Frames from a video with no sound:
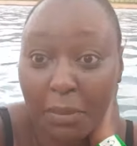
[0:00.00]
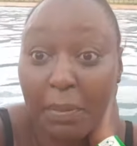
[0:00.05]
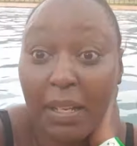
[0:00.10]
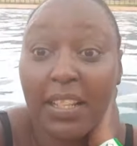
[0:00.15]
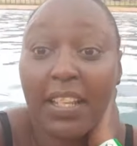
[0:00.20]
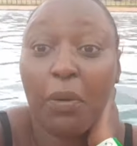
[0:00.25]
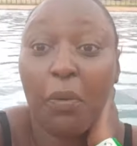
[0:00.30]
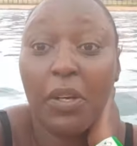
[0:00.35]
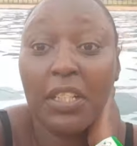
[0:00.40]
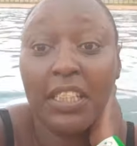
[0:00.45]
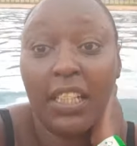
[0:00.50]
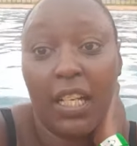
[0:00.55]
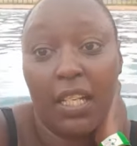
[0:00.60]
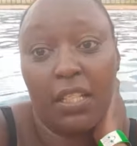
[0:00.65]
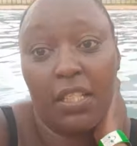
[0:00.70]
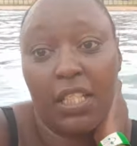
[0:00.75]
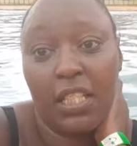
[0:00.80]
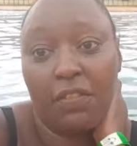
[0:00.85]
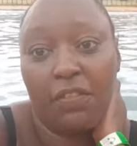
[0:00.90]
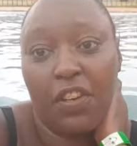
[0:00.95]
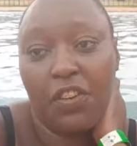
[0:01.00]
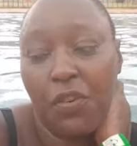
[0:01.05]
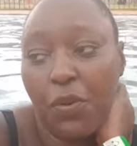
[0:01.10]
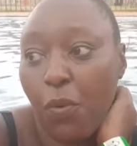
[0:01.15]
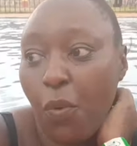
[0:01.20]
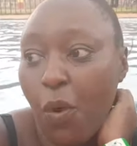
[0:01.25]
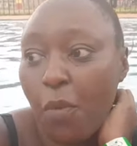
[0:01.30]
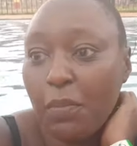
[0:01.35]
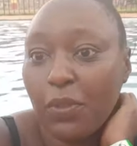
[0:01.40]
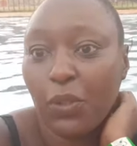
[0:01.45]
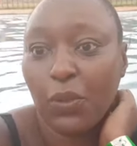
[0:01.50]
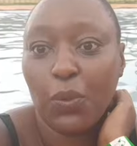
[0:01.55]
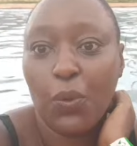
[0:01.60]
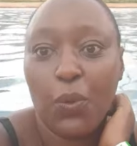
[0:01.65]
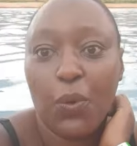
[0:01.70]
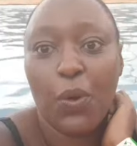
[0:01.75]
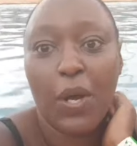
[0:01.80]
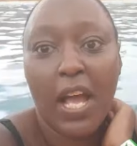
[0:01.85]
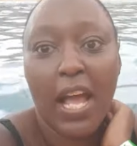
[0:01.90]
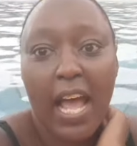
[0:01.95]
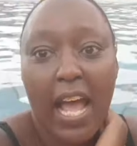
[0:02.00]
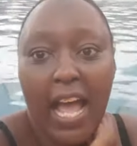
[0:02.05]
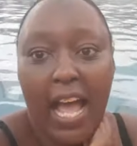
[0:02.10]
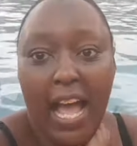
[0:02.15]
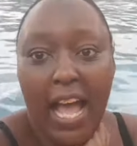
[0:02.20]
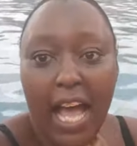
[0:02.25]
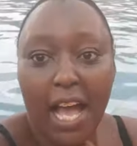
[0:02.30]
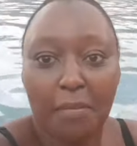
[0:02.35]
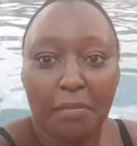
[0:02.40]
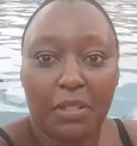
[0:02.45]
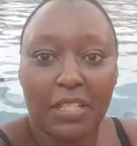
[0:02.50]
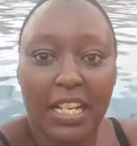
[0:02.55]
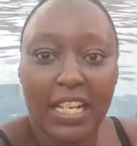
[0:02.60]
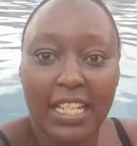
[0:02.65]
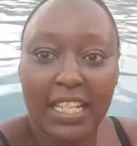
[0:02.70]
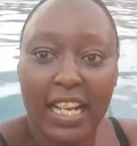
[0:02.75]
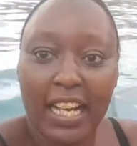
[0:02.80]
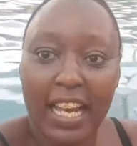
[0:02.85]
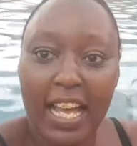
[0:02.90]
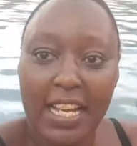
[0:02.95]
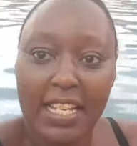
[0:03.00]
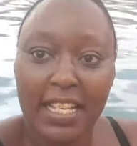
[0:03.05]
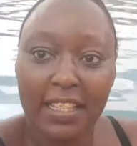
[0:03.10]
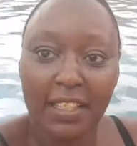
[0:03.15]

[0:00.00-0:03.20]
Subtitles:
but the water is very warm, so I'm really glad.